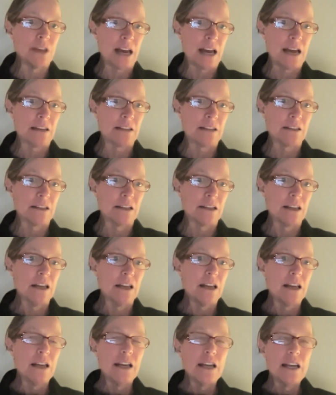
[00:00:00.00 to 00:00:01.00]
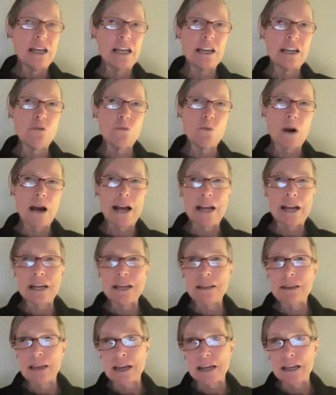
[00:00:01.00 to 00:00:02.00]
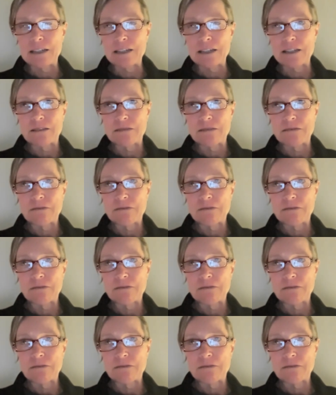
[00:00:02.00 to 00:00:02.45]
that in a way that